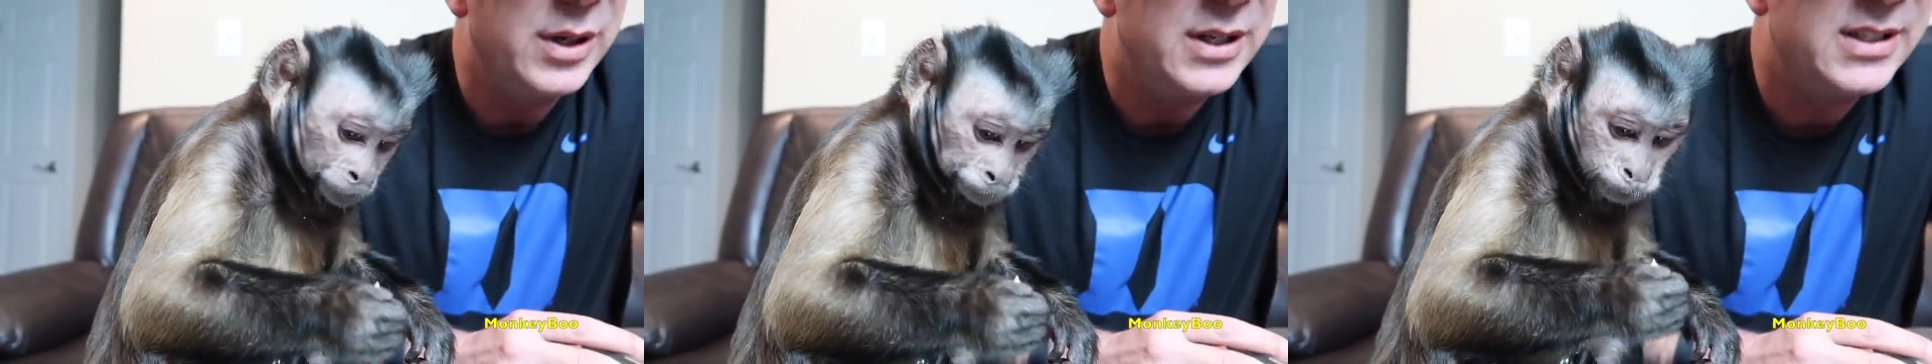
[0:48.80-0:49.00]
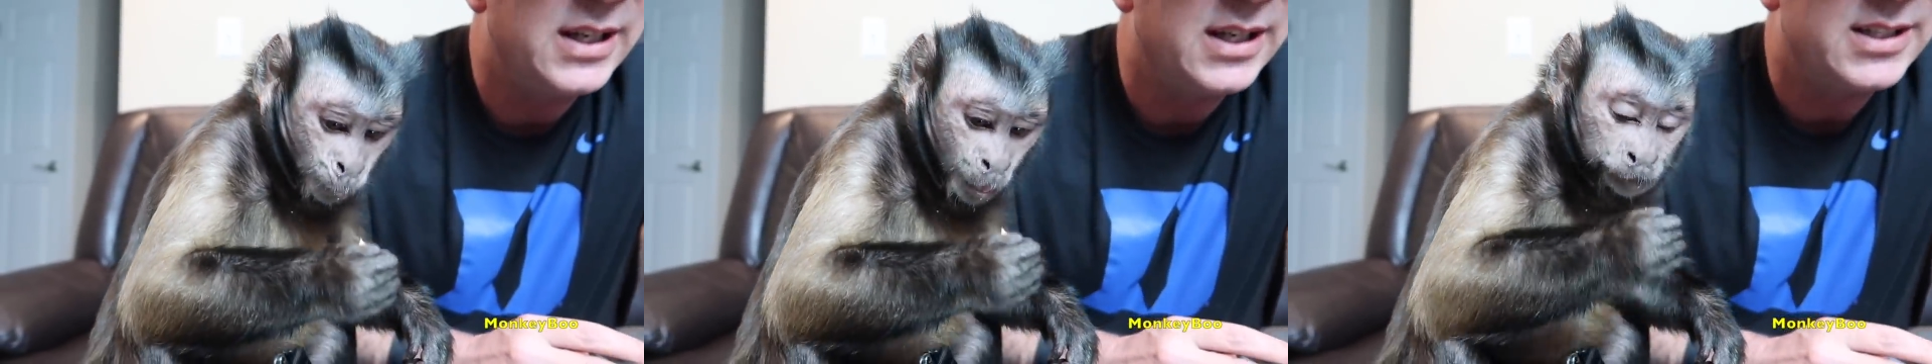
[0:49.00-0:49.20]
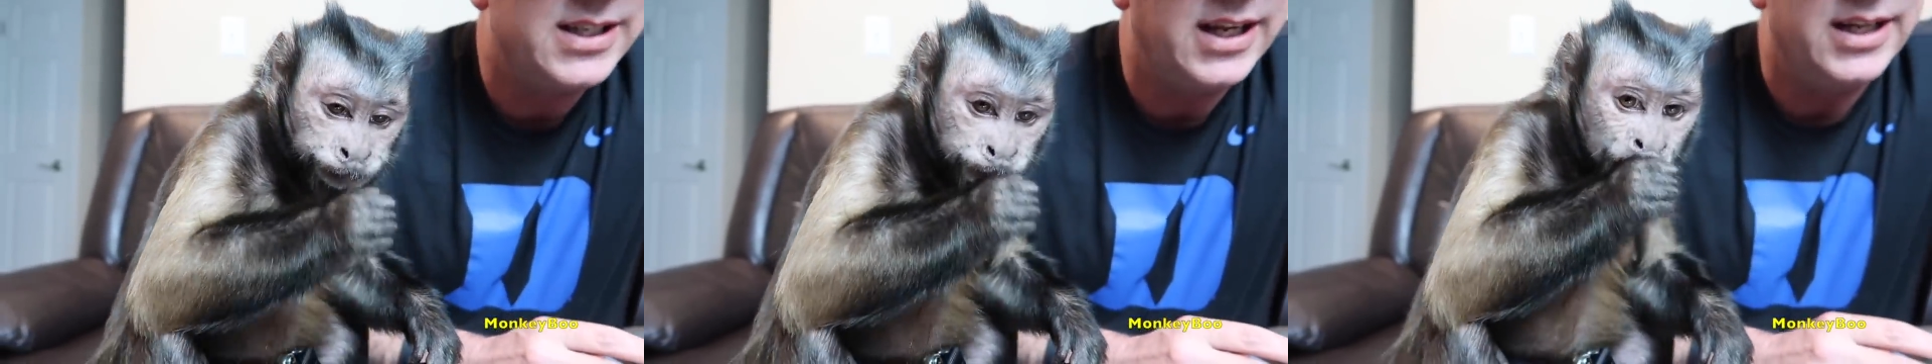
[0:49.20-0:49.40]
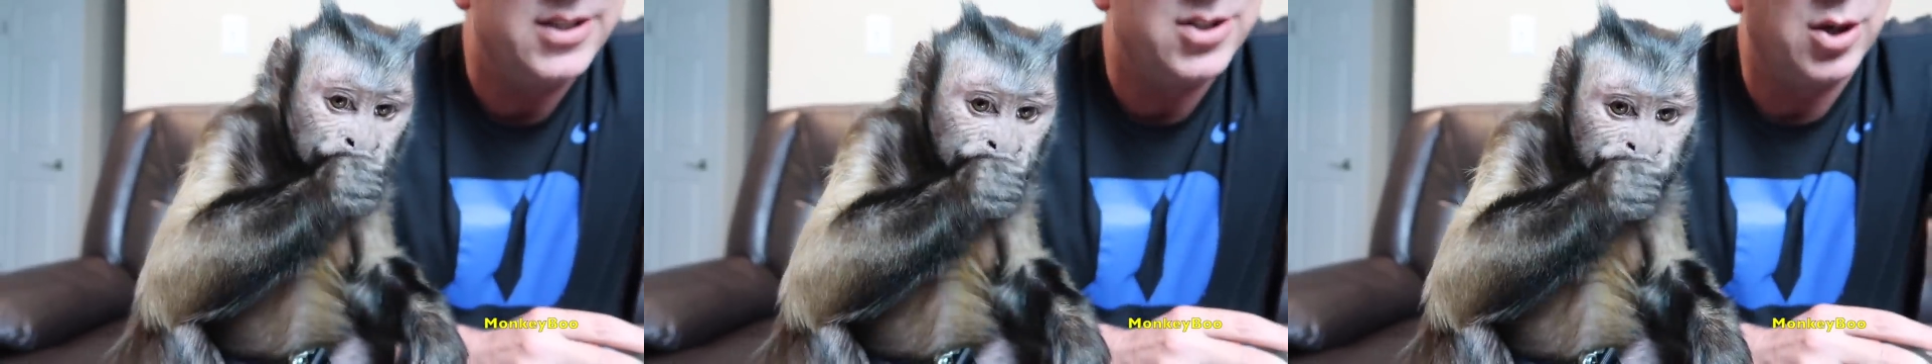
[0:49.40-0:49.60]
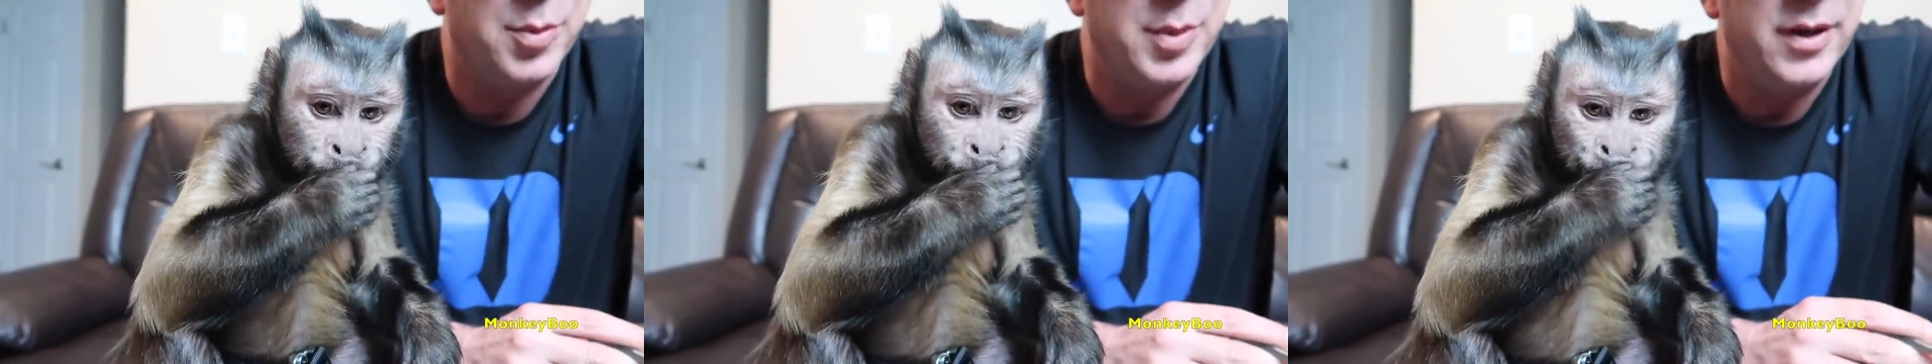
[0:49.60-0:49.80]
Sweet 16
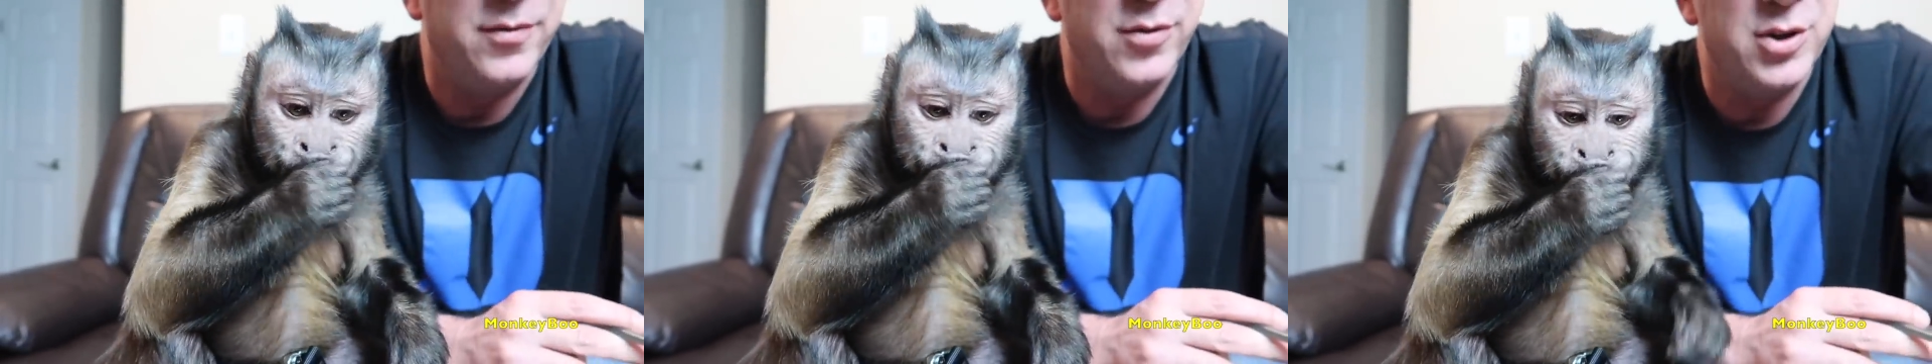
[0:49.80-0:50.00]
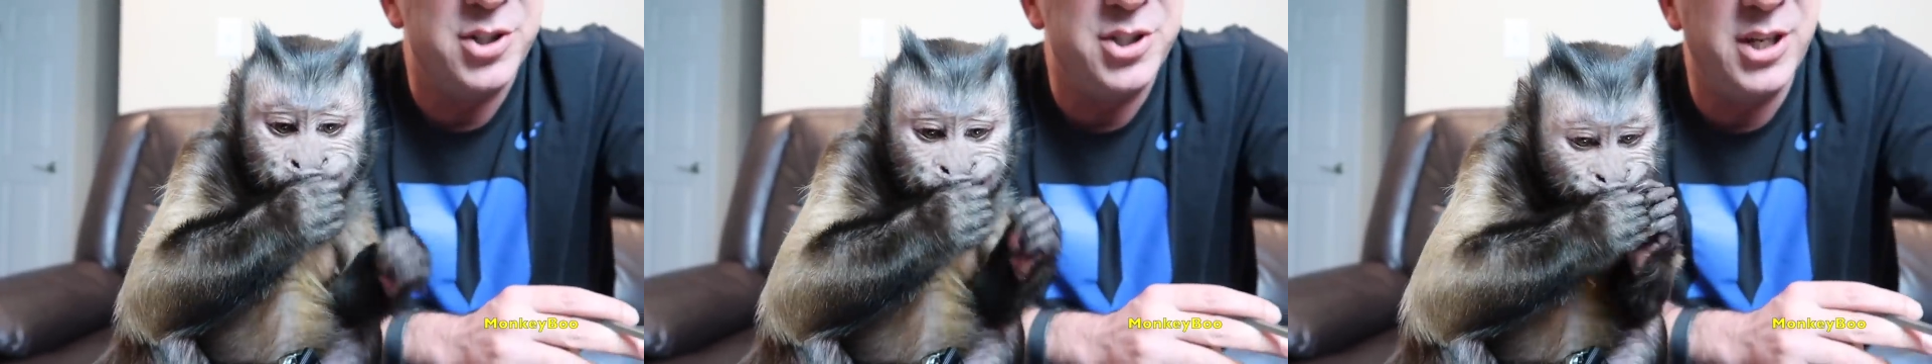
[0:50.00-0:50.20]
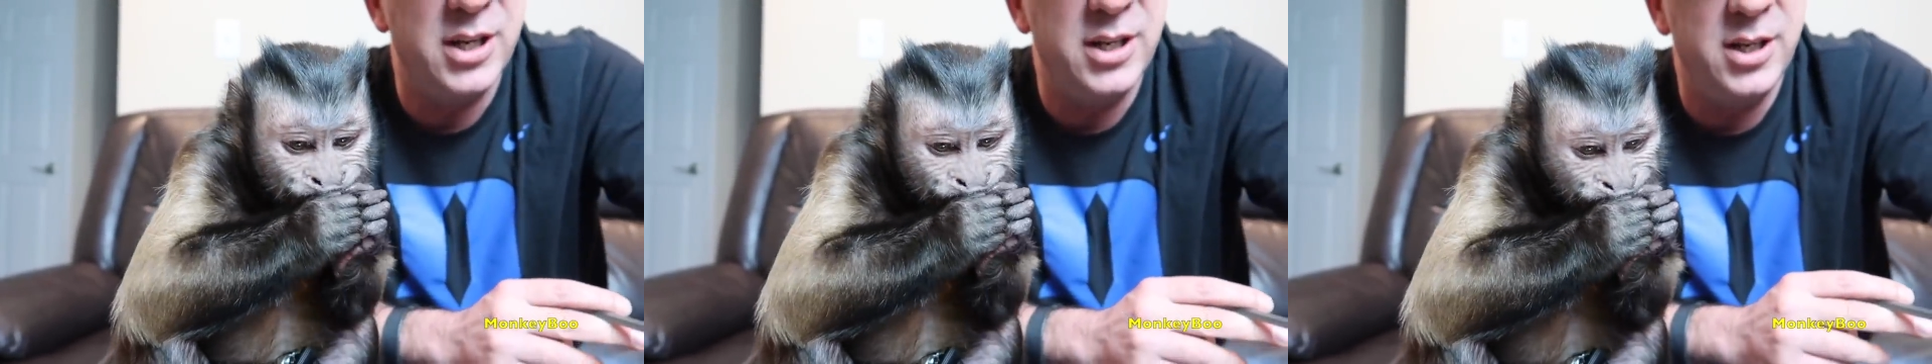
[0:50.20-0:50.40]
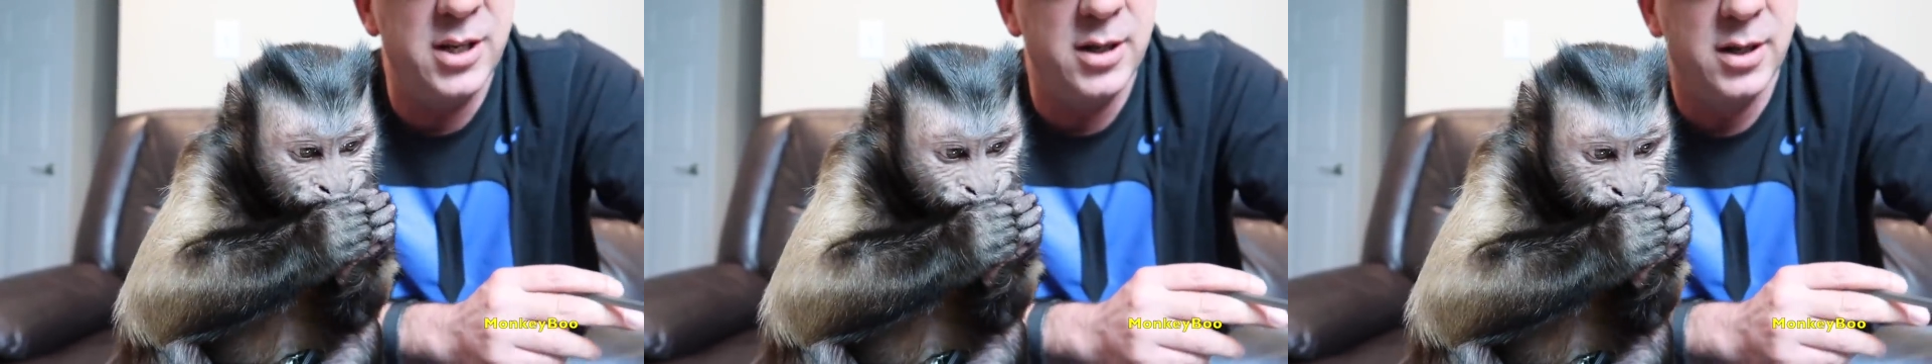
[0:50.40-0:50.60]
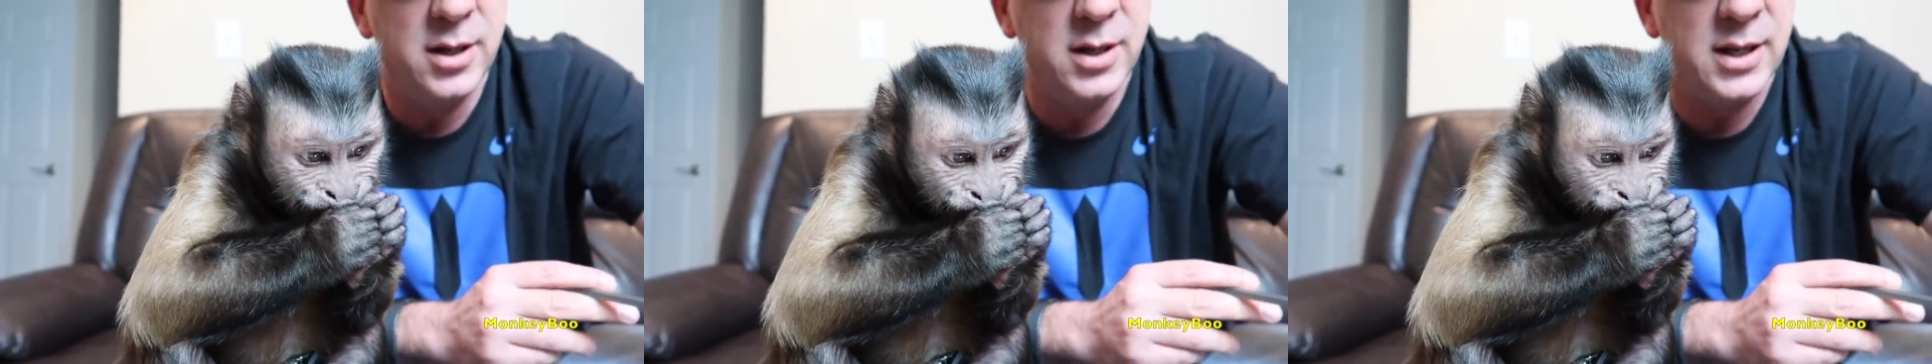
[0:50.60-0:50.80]
is going to be
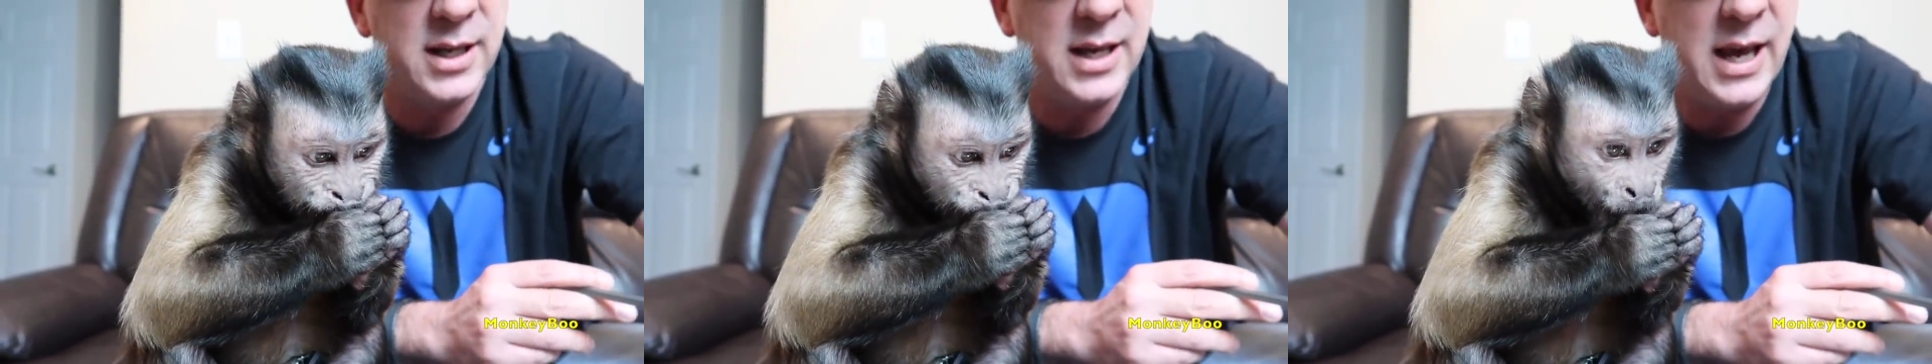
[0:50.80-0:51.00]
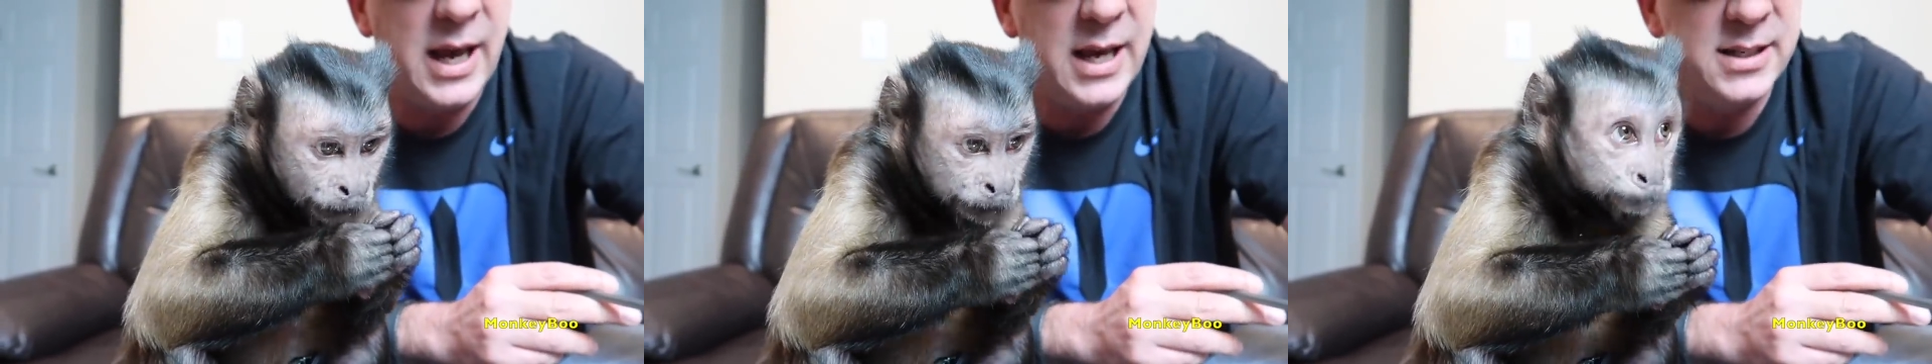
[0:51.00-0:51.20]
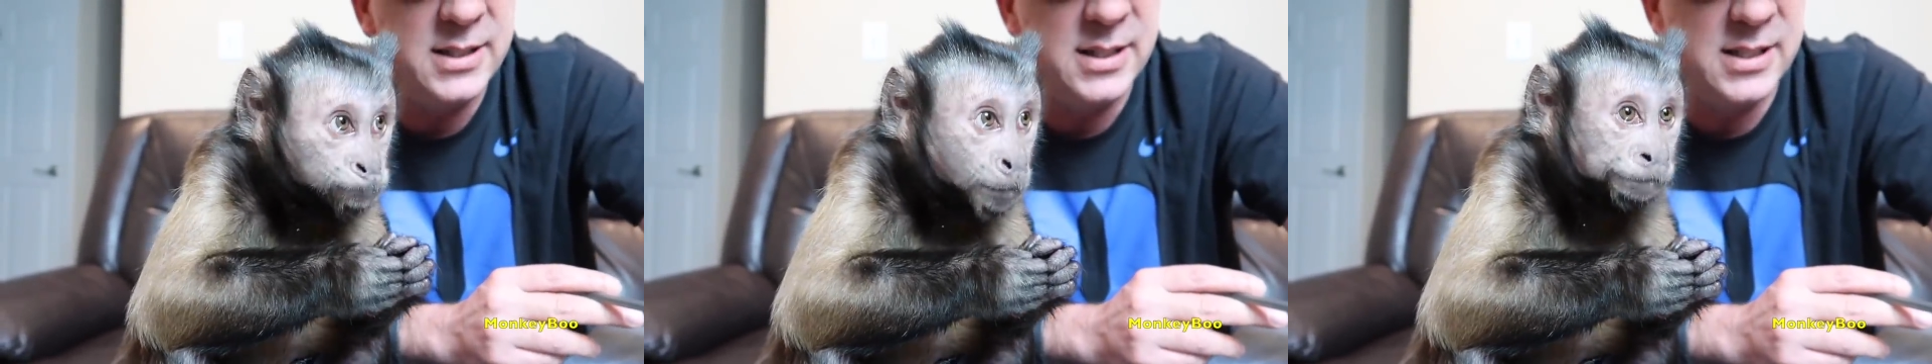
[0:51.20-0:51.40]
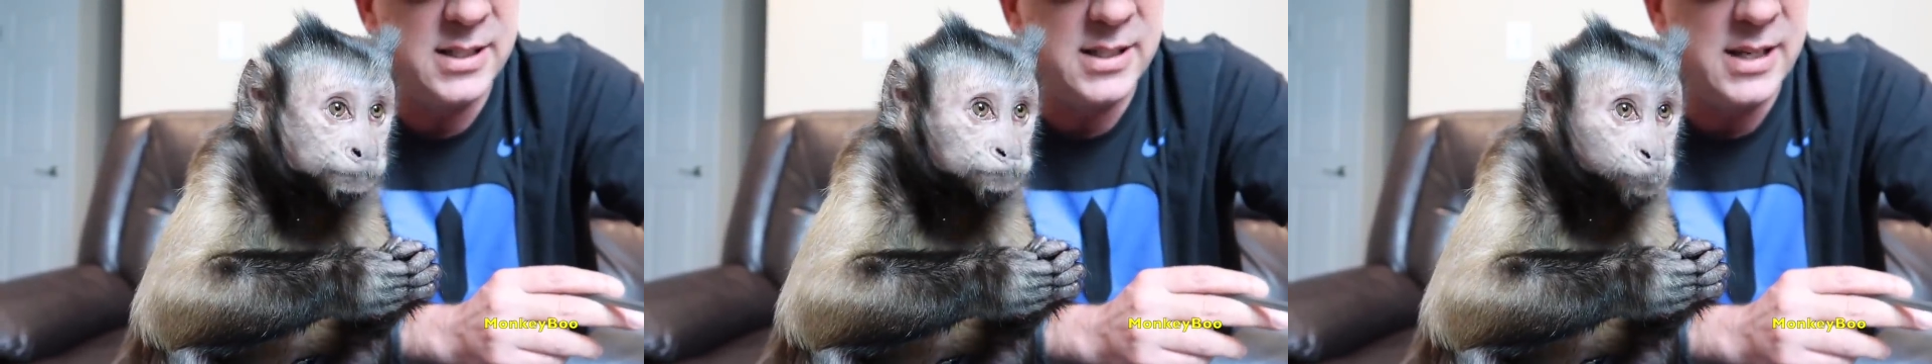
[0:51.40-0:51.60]
Virginia, Kansas